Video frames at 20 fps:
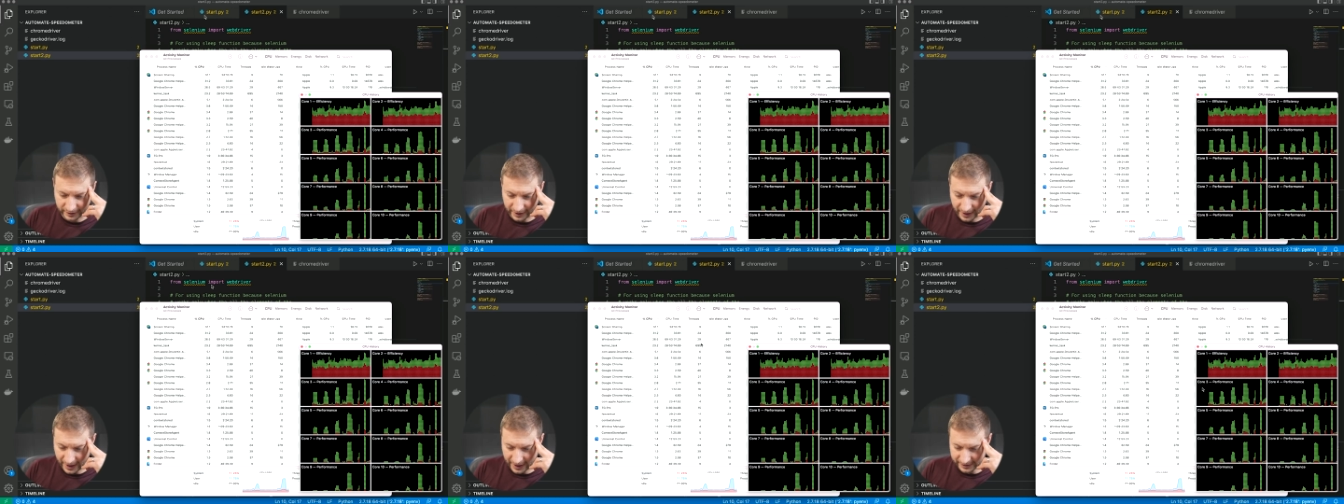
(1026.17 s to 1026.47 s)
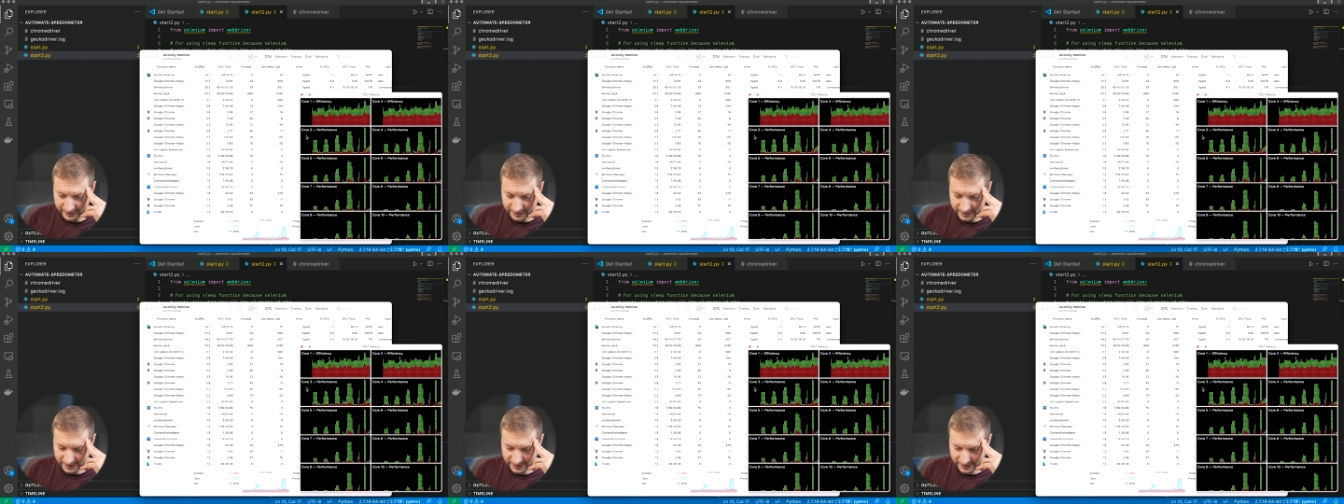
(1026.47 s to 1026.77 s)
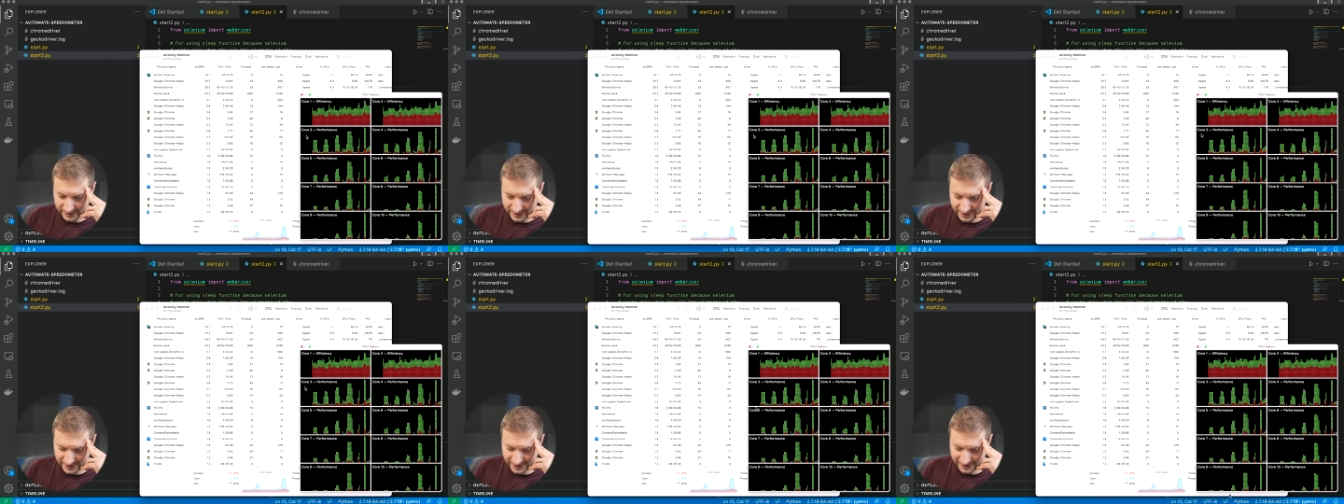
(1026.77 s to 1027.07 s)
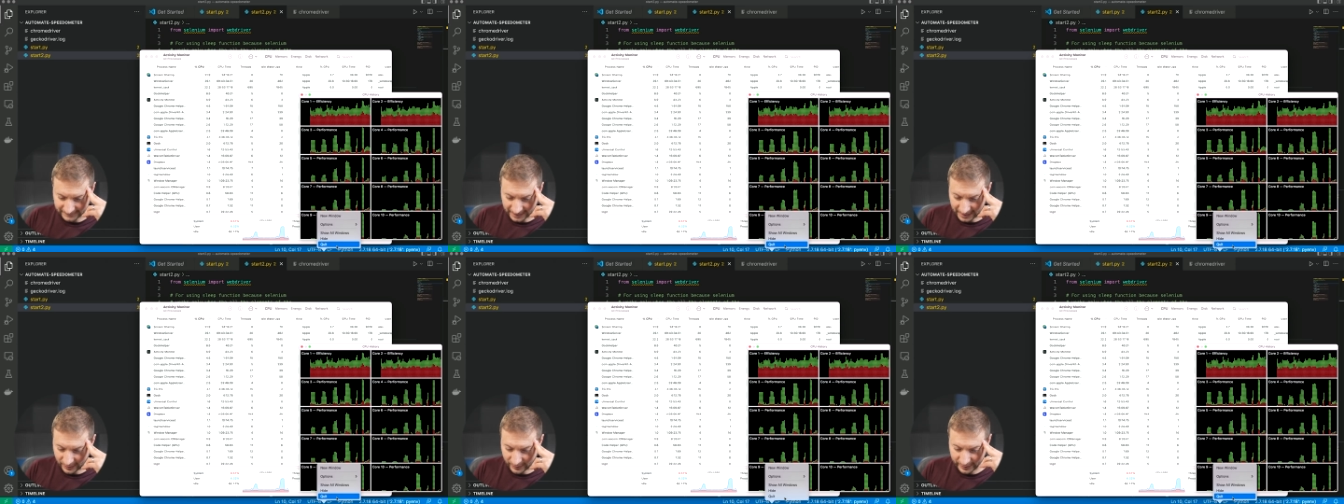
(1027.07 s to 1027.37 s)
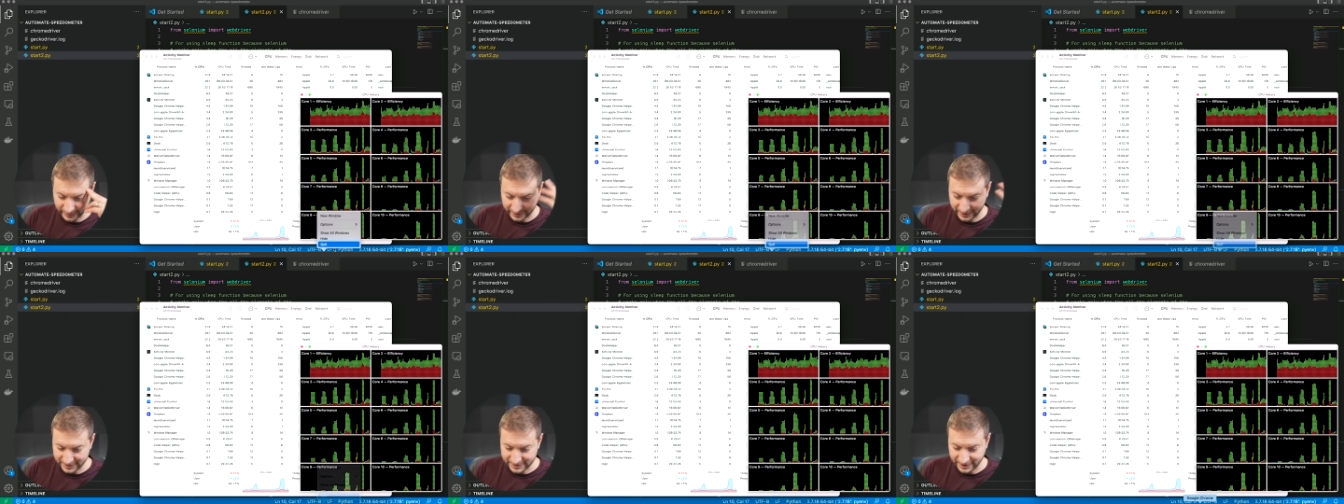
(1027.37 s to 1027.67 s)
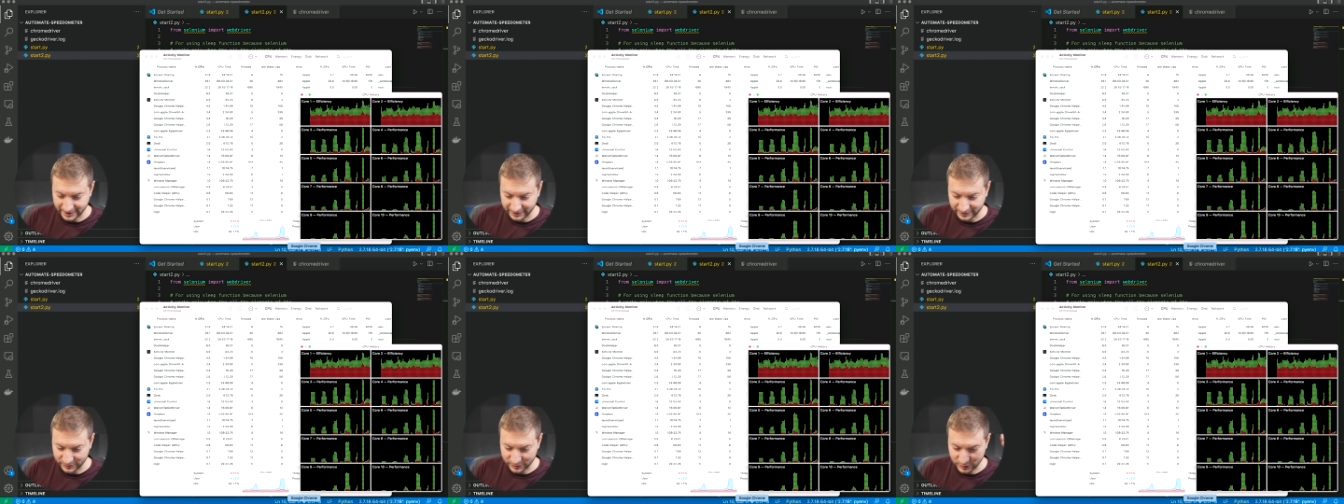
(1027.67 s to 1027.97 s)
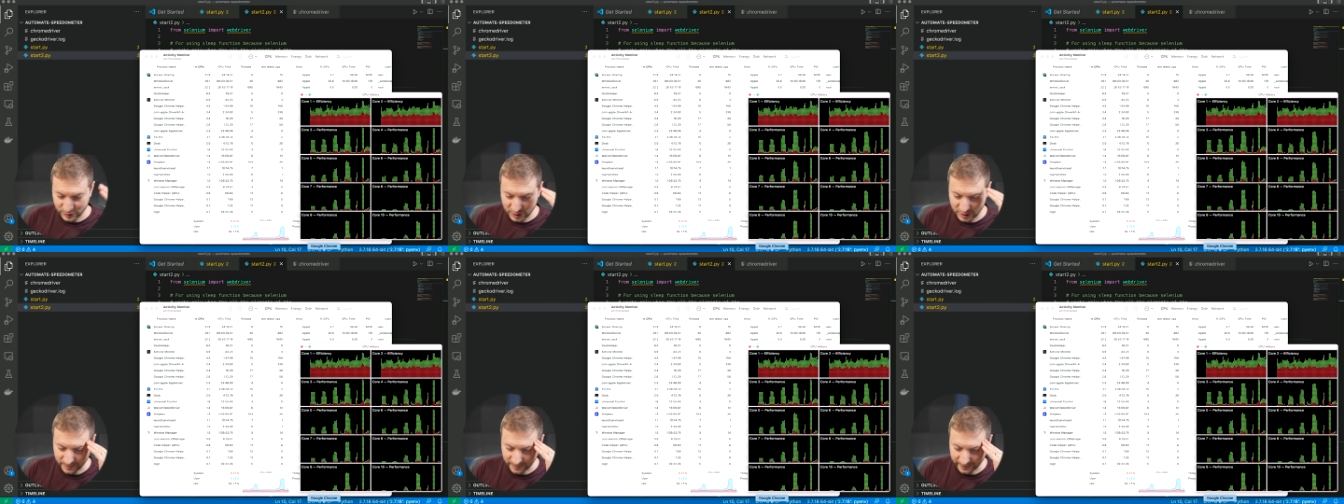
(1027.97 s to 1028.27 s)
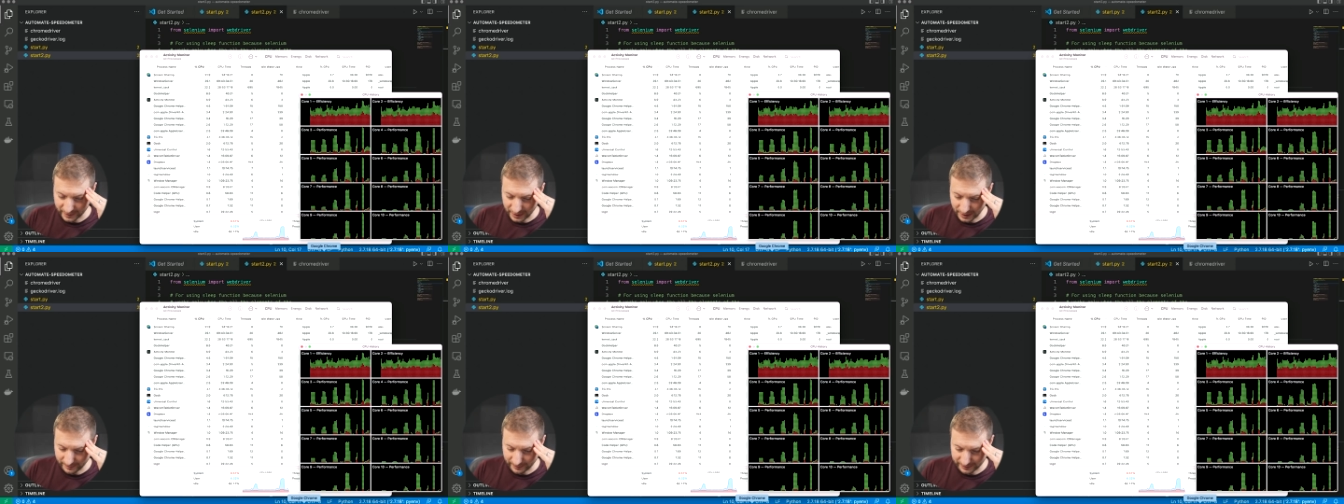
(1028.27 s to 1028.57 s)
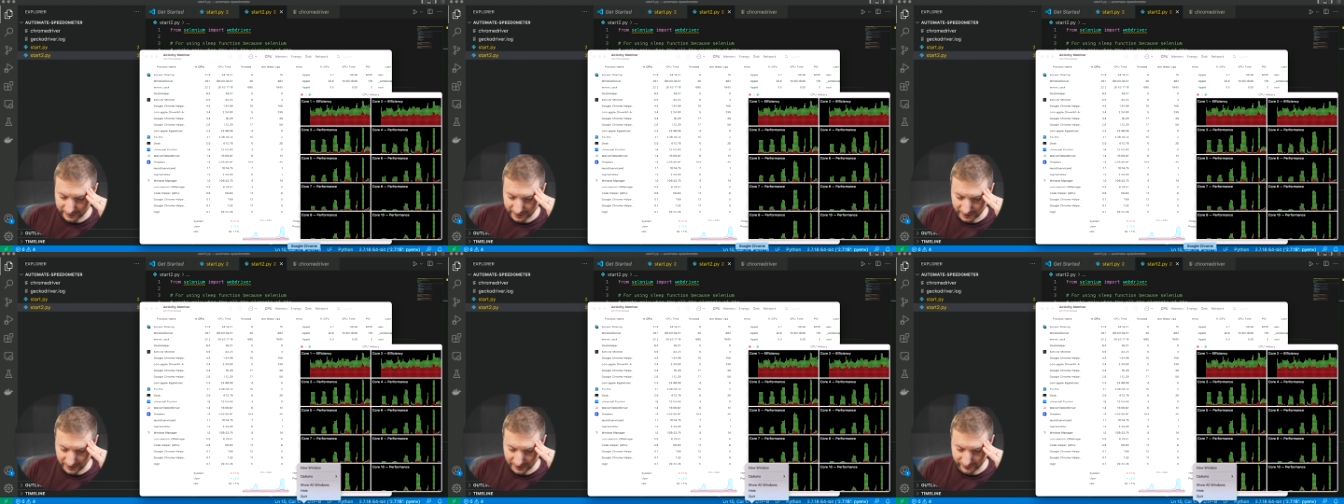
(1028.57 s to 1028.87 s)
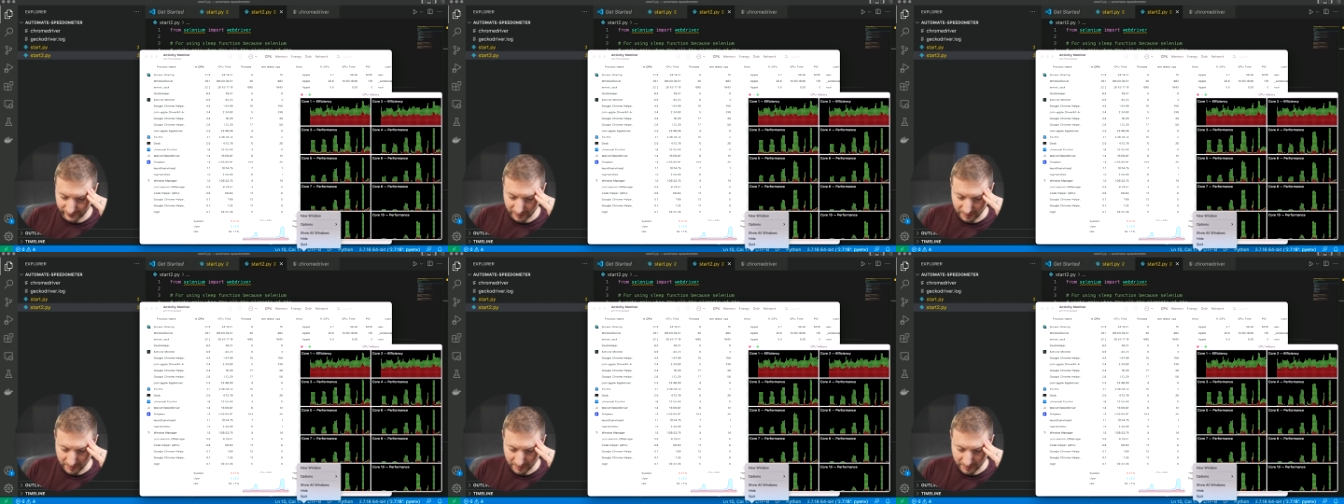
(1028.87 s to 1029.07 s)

Yes, now I guess I could just spin up a ton of